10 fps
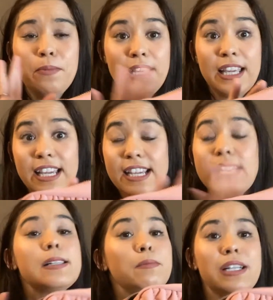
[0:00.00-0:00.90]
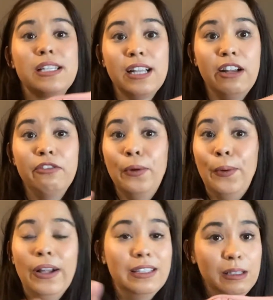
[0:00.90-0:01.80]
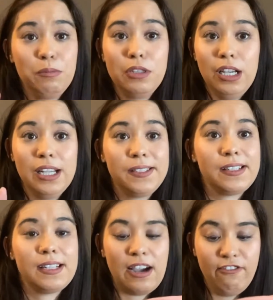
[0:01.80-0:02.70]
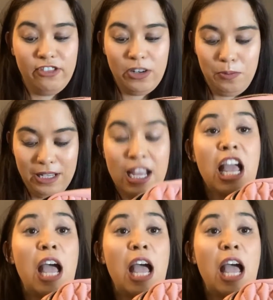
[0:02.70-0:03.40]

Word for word: my keys, my cell phone, a lip gloss comfortably.